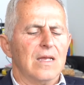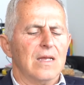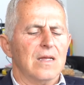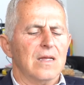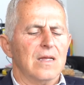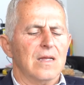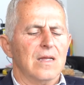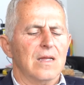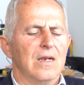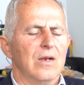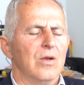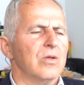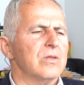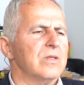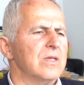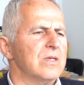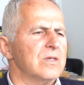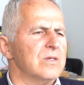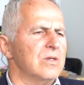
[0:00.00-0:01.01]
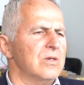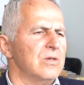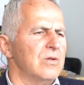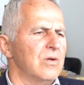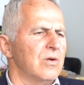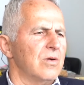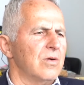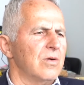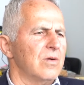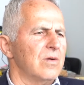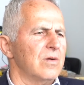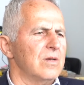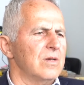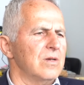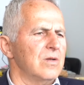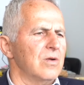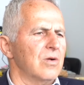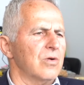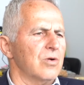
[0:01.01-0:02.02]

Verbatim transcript: a notice in your in your